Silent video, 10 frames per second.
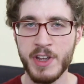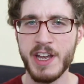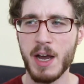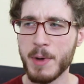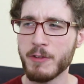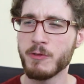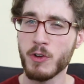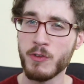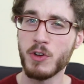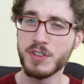Yeah, about
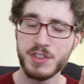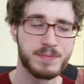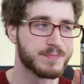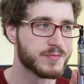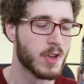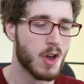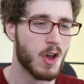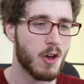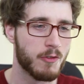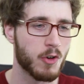4 volts.
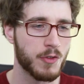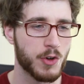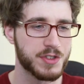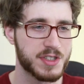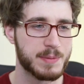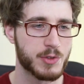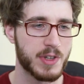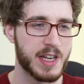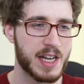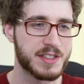4 volts seems
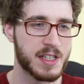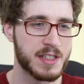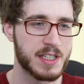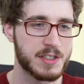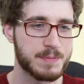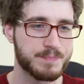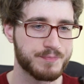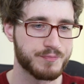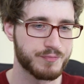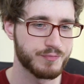really nice on this.
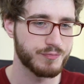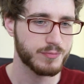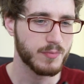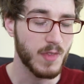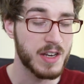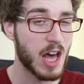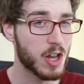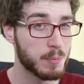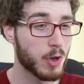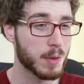Now
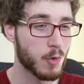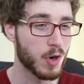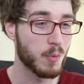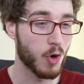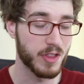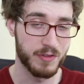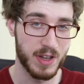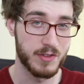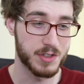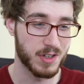that I'm playing more and more, the
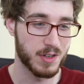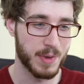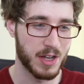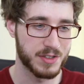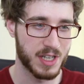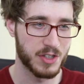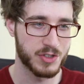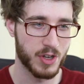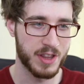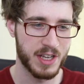flavor's starting to balance out.
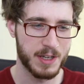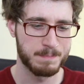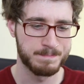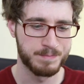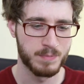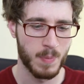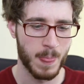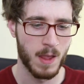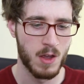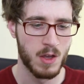So I think
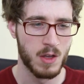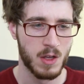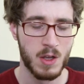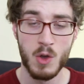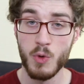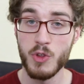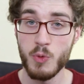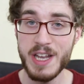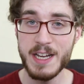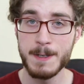with a
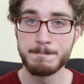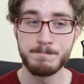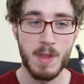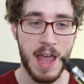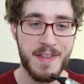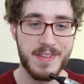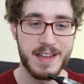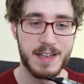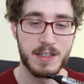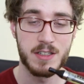week and
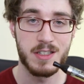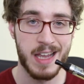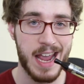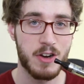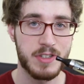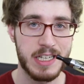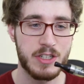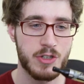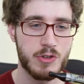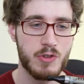the Kanger
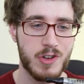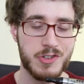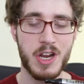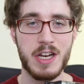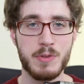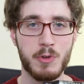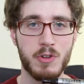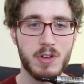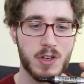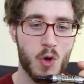T2
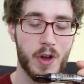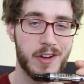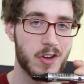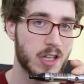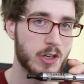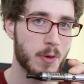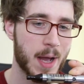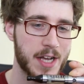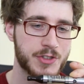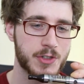changeable coil
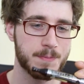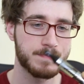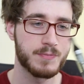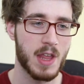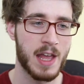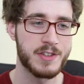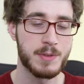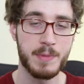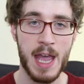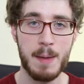Clearomizer and
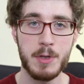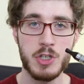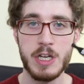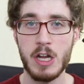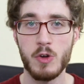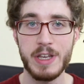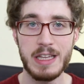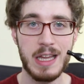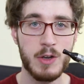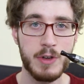some cappuccino
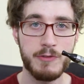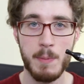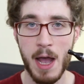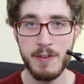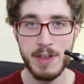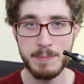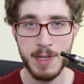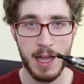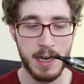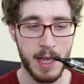e-liquid from
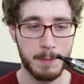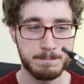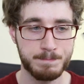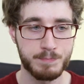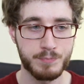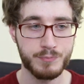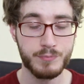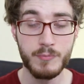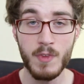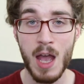ivape.net,
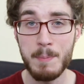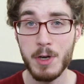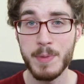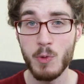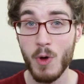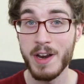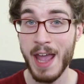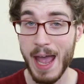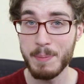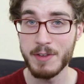I'm going to be one
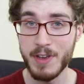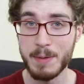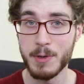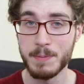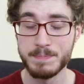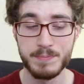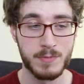happy vapor.